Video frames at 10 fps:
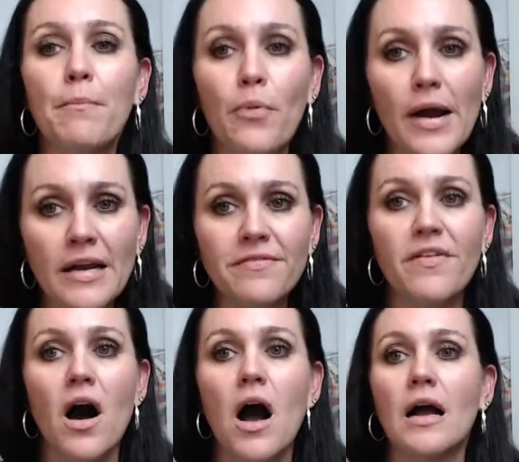Brain
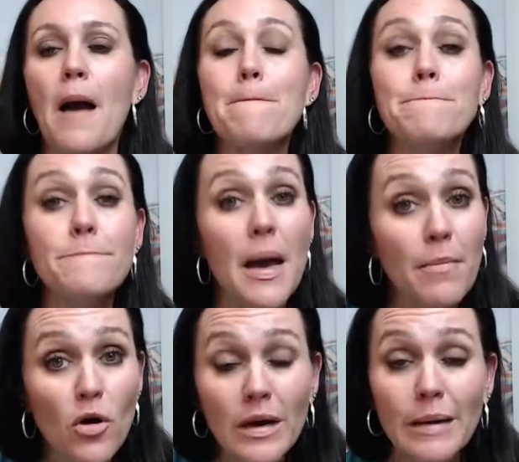fog,
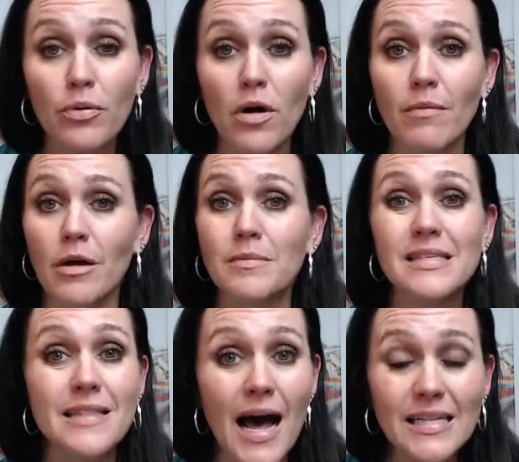memory problems,
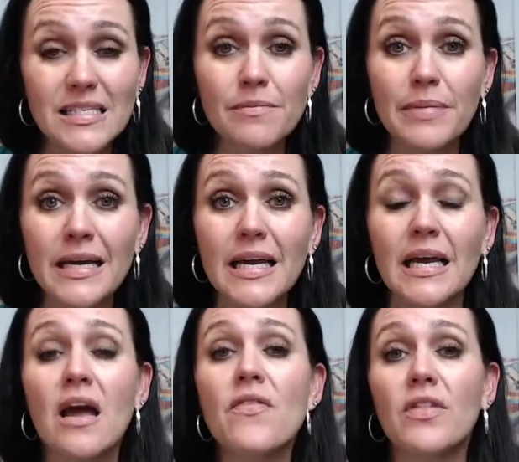that's a biggie.